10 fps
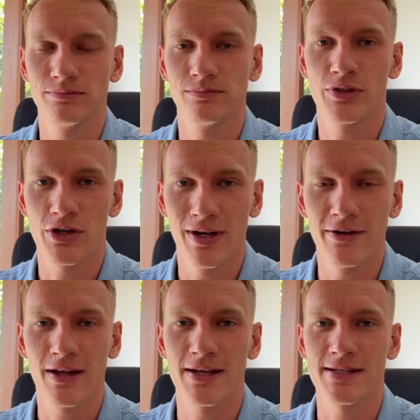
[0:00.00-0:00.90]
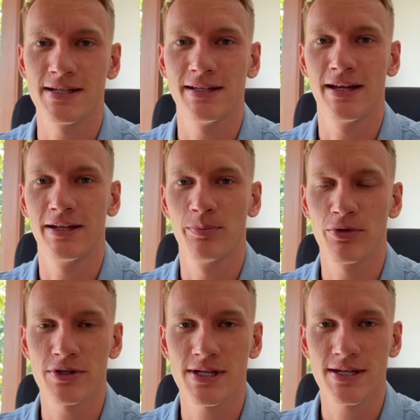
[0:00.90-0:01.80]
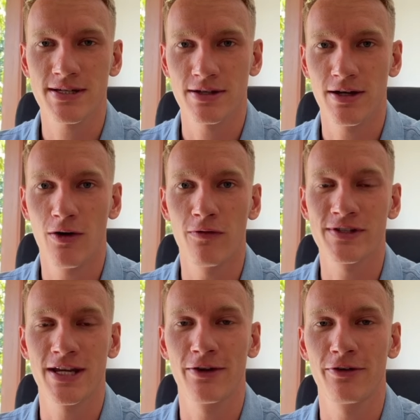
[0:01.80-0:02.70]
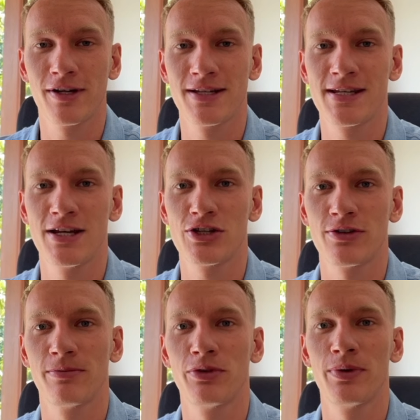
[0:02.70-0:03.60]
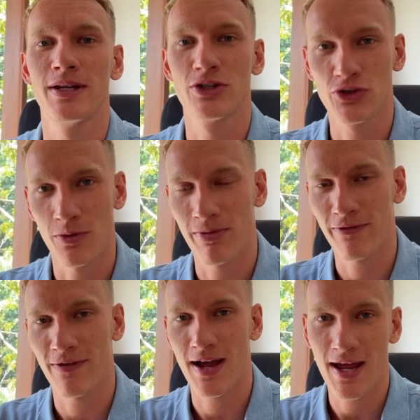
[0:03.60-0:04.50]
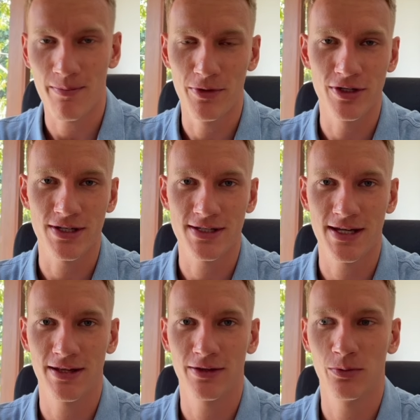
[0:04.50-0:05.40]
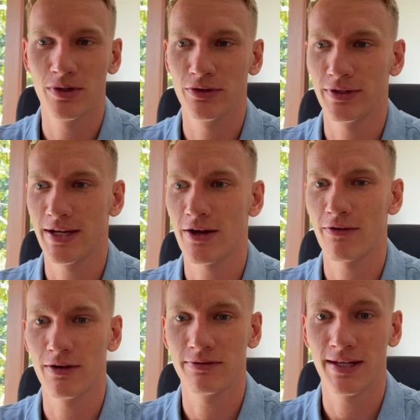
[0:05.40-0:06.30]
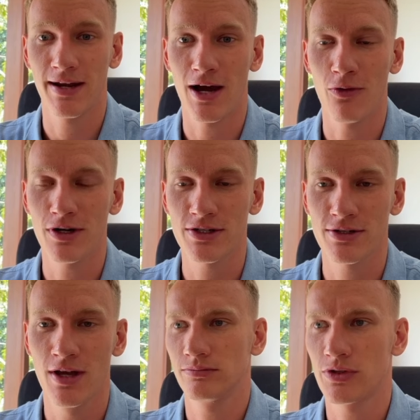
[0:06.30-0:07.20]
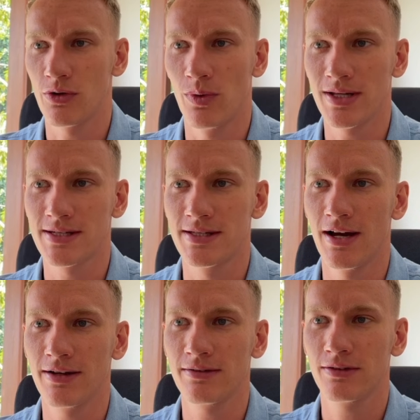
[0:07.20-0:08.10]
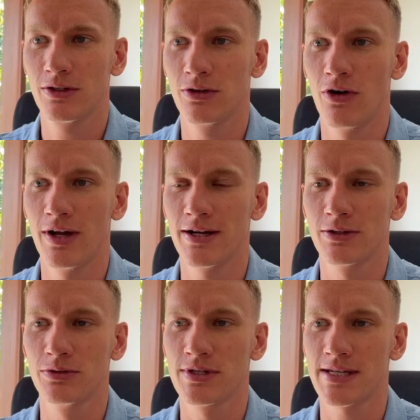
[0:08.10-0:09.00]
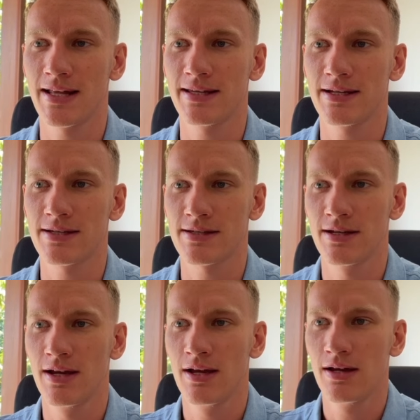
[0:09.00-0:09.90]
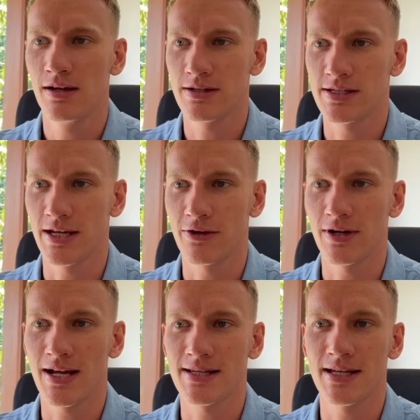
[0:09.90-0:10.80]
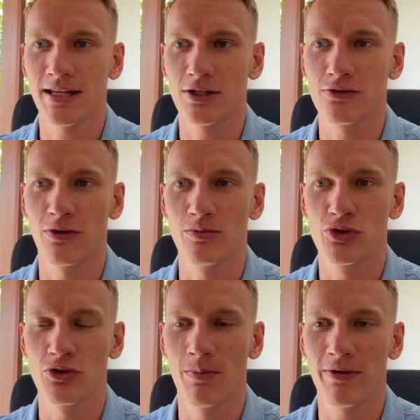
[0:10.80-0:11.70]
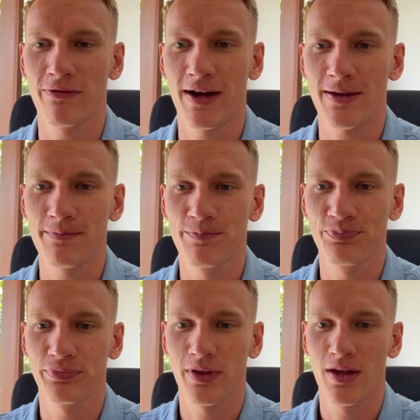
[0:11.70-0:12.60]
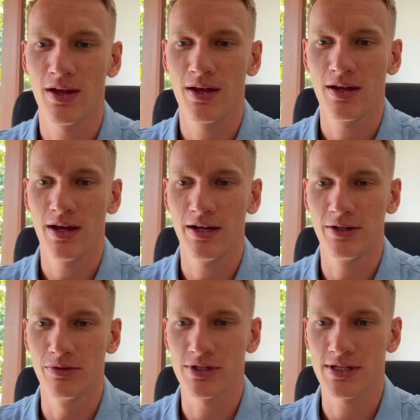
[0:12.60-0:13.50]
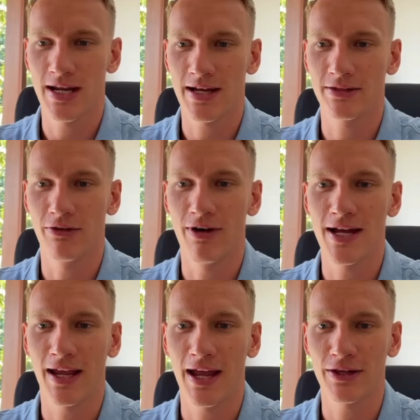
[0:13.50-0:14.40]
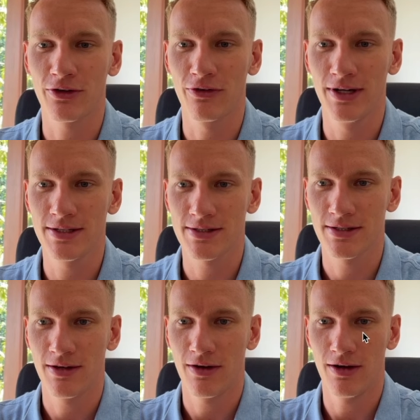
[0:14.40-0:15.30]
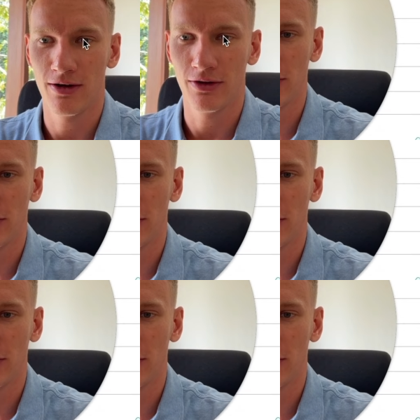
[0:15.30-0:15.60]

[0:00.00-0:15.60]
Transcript: So here you can see that the process uh, of synchronization between Shopify and Merchant Center will take around 10 hours. So once done, you go here to settings, uh, synchronize settings from Shopify, and you will select the right categories uh, on